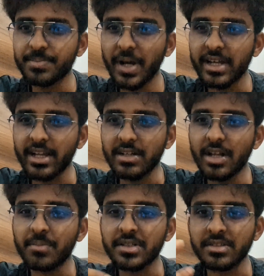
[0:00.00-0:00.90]
packet
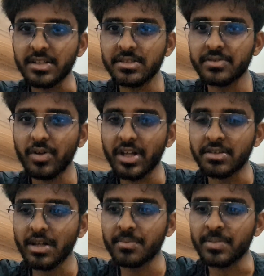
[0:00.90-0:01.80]
number 6 for
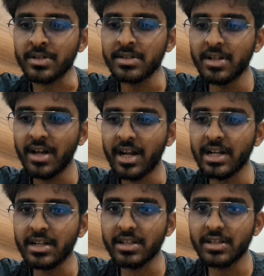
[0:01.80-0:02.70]
example,
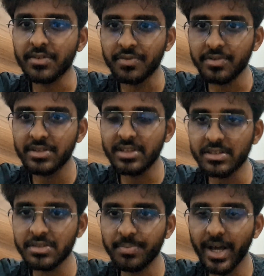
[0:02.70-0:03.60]
and if
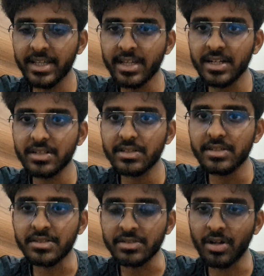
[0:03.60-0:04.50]
this packet
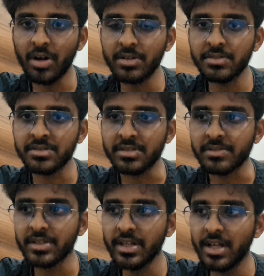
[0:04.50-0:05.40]
is not
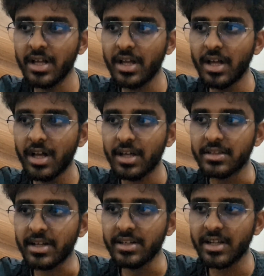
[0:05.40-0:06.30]
received,
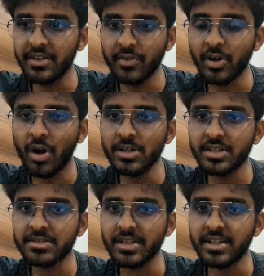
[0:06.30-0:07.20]
then it will
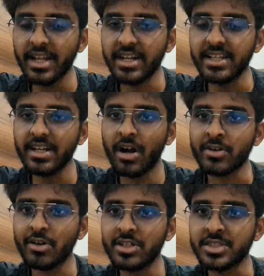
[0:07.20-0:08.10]
not send any
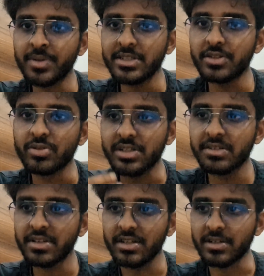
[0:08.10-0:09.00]
acknowledgement to the
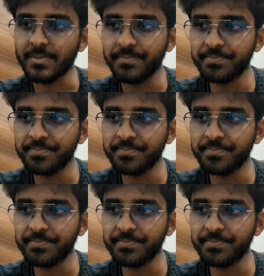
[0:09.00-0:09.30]
sender.